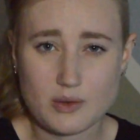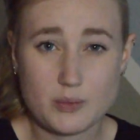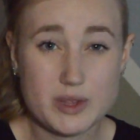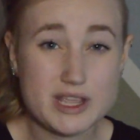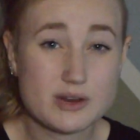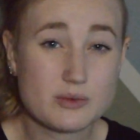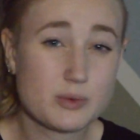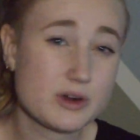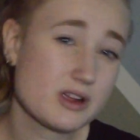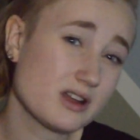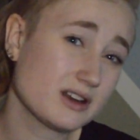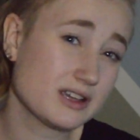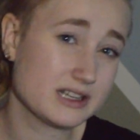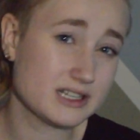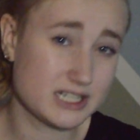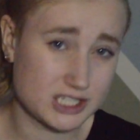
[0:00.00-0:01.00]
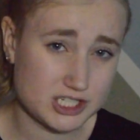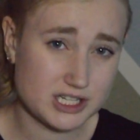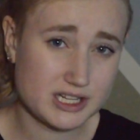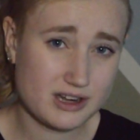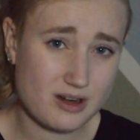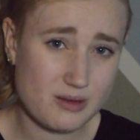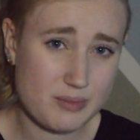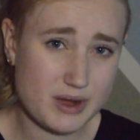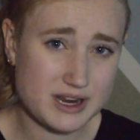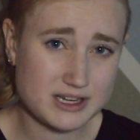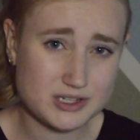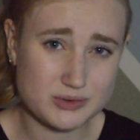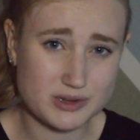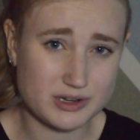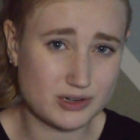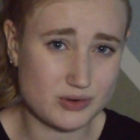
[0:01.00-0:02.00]
We can work on conditioning our brain
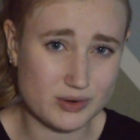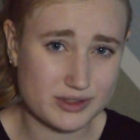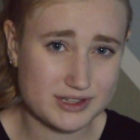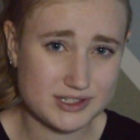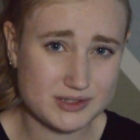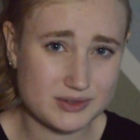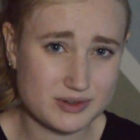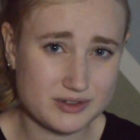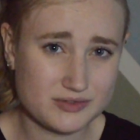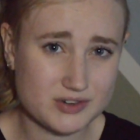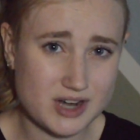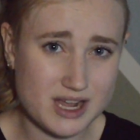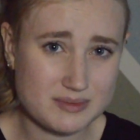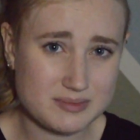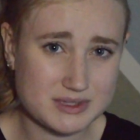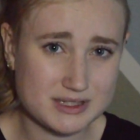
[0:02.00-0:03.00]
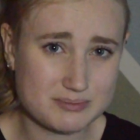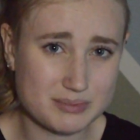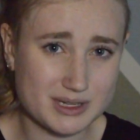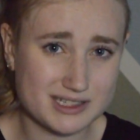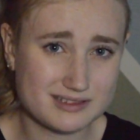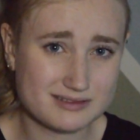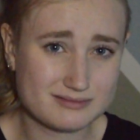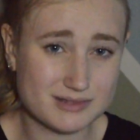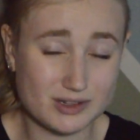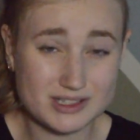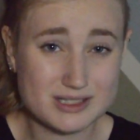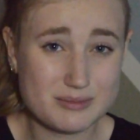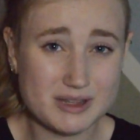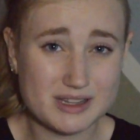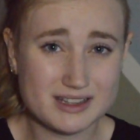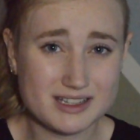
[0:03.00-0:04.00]
to ignore these sort of traps, but
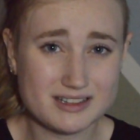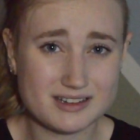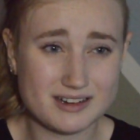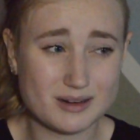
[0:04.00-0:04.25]
ultimately,